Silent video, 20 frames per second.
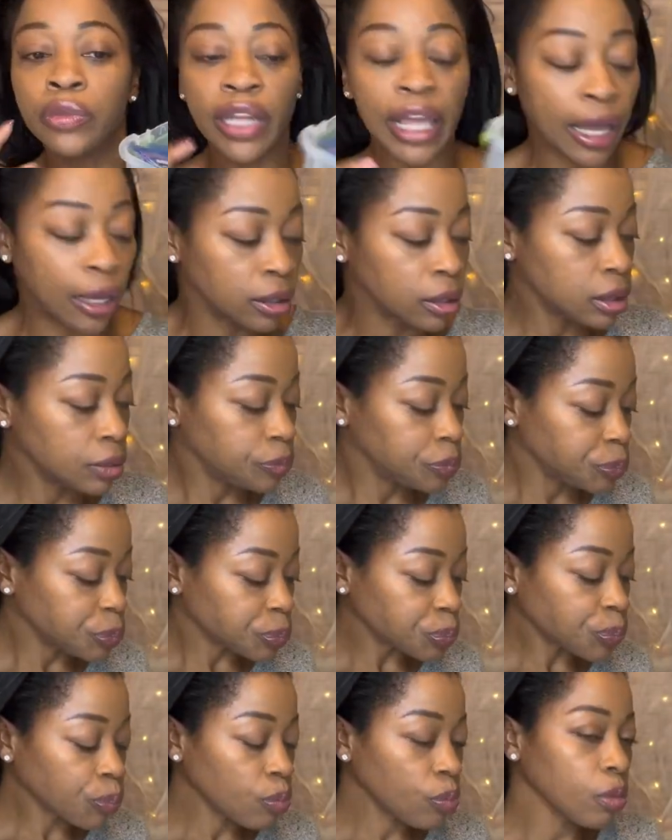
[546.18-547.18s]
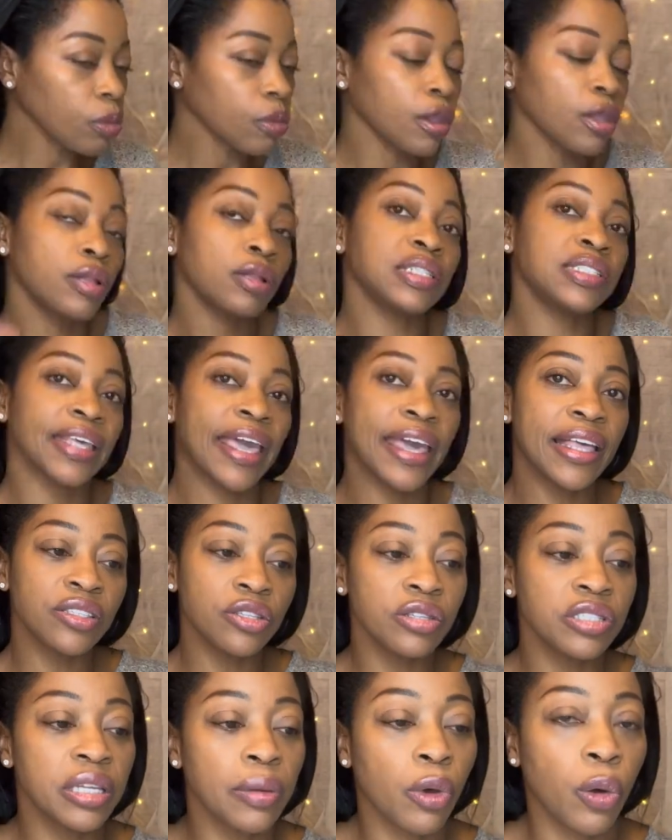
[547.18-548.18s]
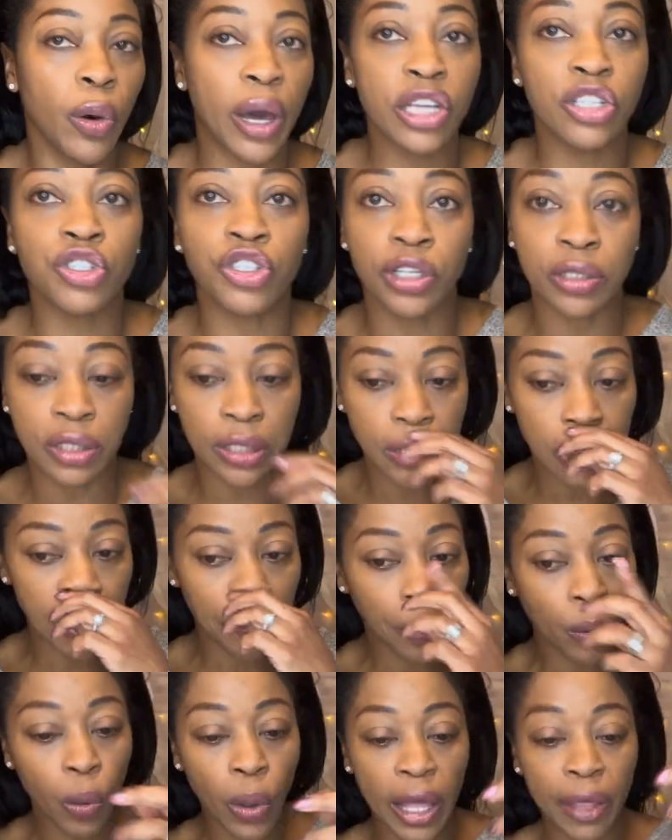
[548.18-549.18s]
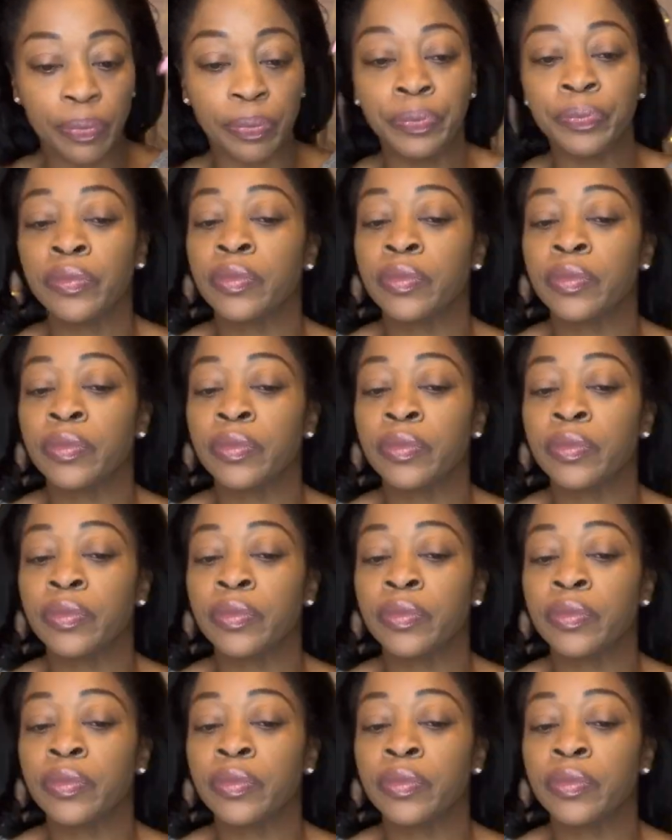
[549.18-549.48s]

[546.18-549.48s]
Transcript: Now, let's answer some questions. Number one,